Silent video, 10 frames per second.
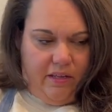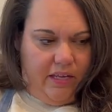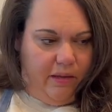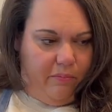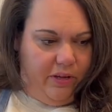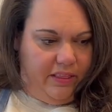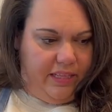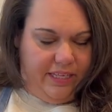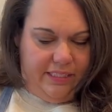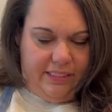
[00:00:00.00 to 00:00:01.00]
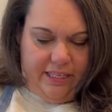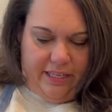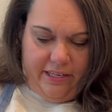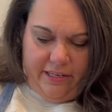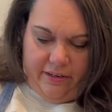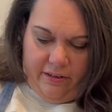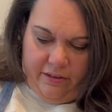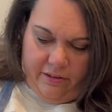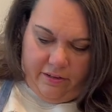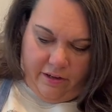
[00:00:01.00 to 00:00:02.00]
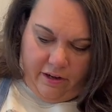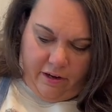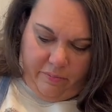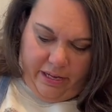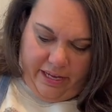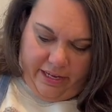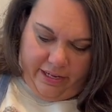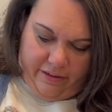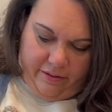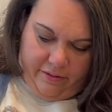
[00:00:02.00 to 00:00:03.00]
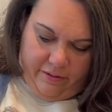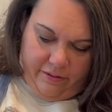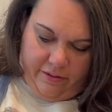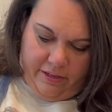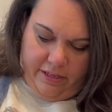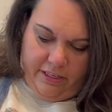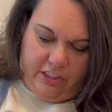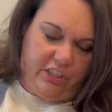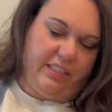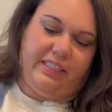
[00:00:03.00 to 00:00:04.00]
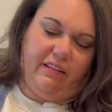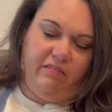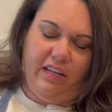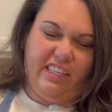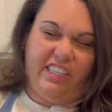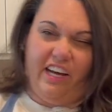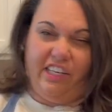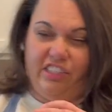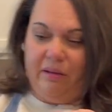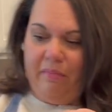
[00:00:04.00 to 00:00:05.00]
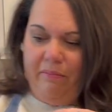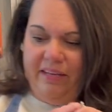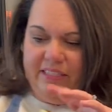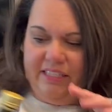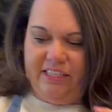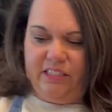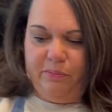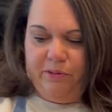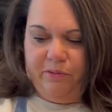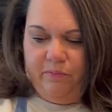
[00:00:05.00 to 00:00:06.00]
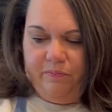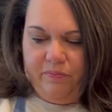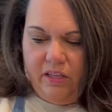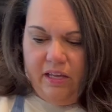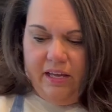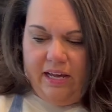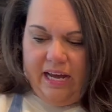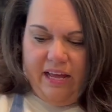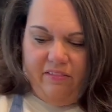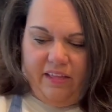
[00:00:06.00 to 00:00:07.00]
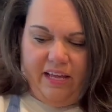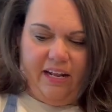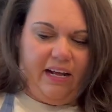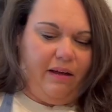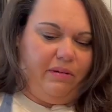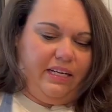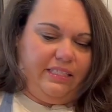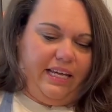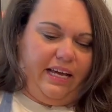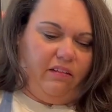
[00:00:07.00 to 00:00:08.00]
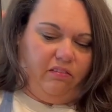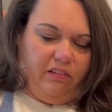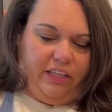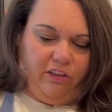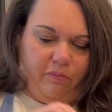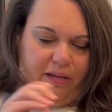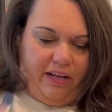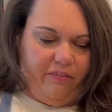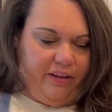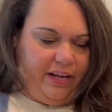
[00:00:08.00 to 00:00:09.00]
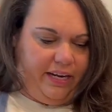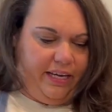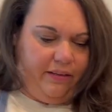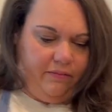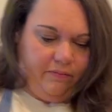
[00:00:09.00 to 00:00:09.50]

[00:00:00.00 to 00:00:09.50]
and put this in our pan, just a touch, like maybe a teaspoon. And then I'm gonna take a little bit of honey,